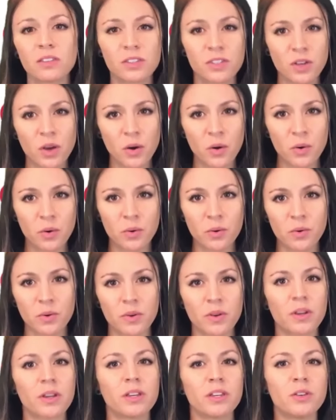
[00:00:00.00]
So
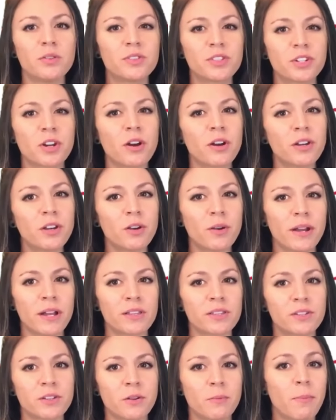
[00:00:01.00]
you start your
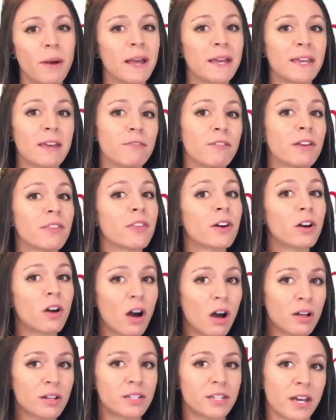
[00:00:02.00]
answer by giving the
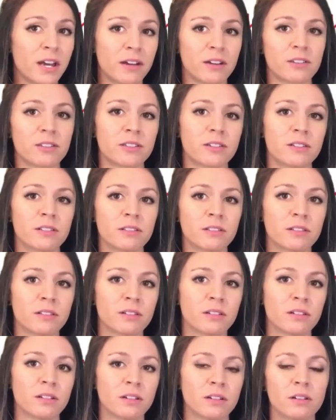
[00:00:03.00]
context.
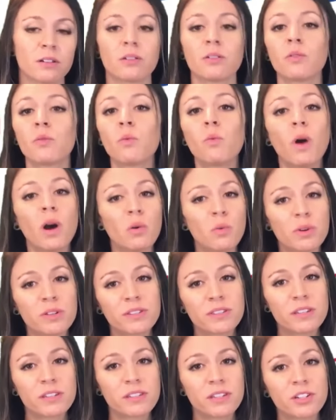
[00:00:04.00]
What
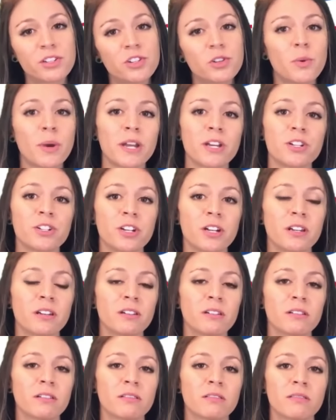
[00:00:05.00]
was the
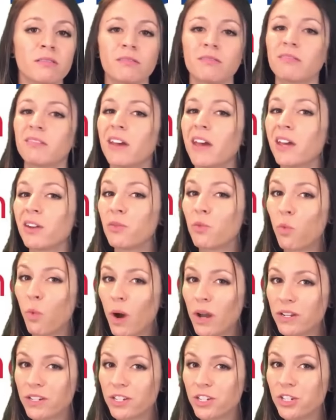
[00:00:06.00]
situation and
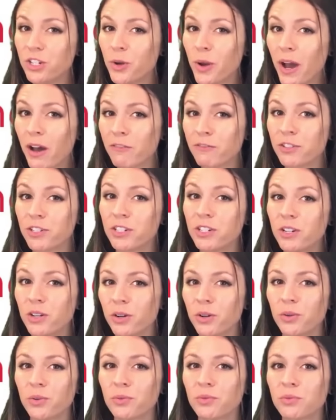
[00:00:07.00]
what did you have to
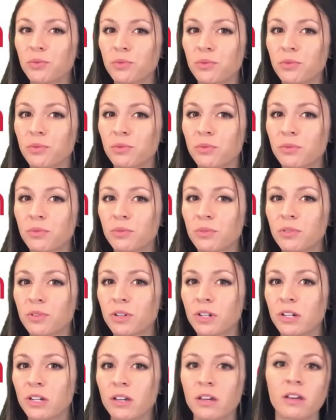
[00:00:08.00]
do?
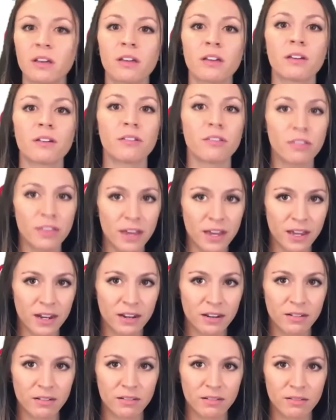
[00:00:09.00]

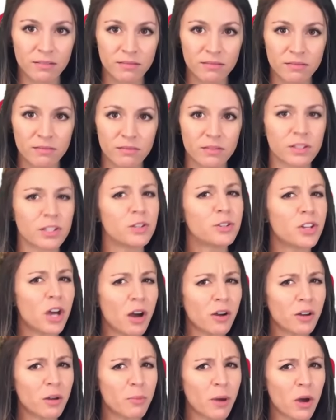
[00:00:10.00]
Then you
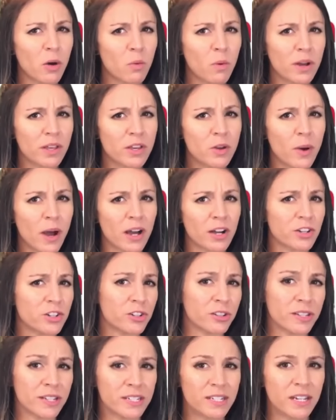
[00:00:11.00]
talk about what you
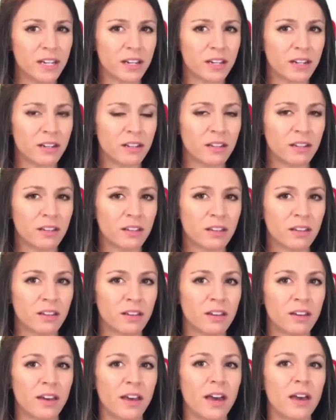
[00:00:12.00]
actually did
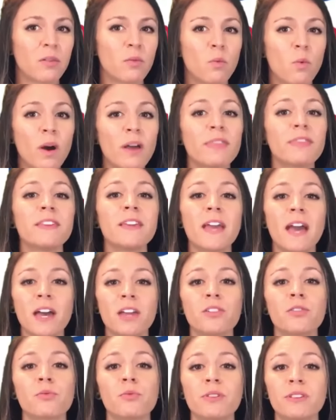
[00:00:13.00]
and what the
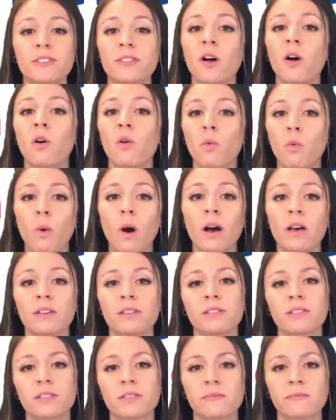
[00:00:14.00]
end result
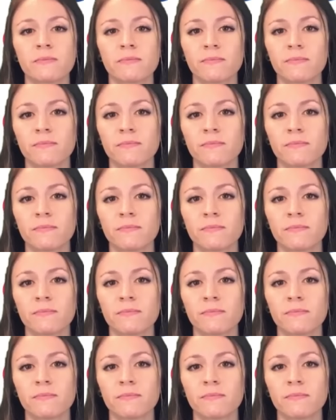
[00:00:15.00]
was.